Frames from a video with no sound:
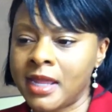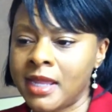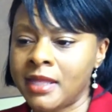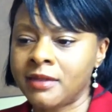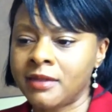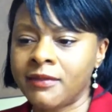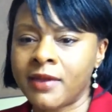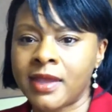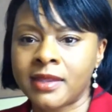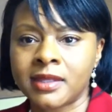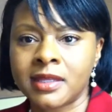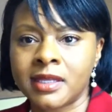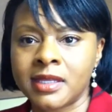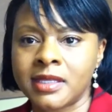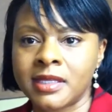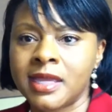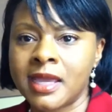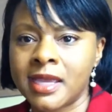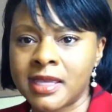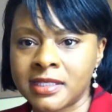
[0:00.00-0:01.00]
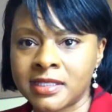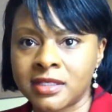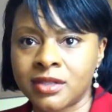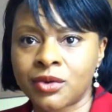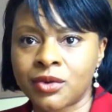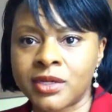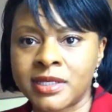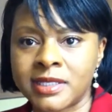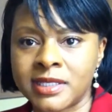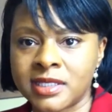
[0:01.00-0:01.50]
and the fact that he has
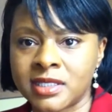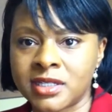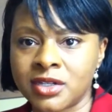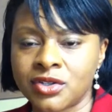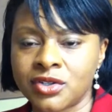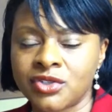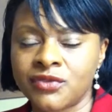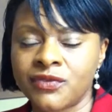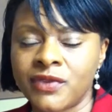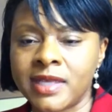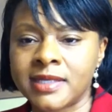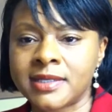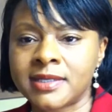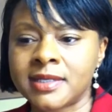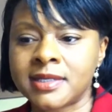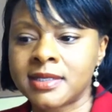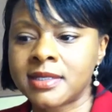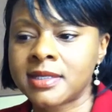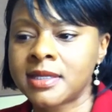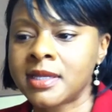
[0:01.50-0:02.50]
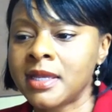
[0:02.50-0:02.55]
36 years vested